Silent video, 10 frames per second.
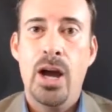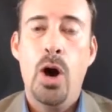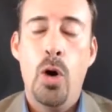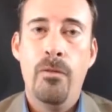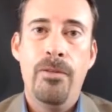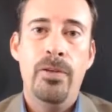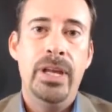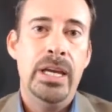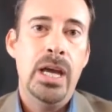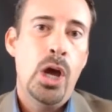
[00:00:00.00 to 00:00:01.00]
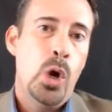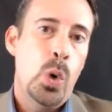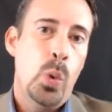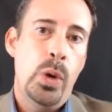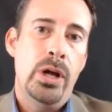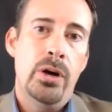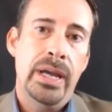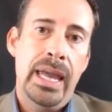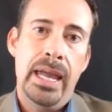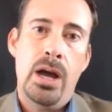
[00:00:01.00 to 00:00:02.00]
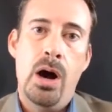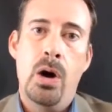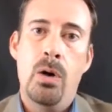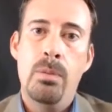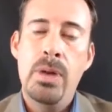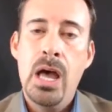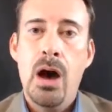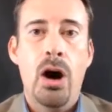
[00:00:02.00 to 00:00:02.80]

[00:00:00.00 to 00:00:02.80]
hopefully will hit home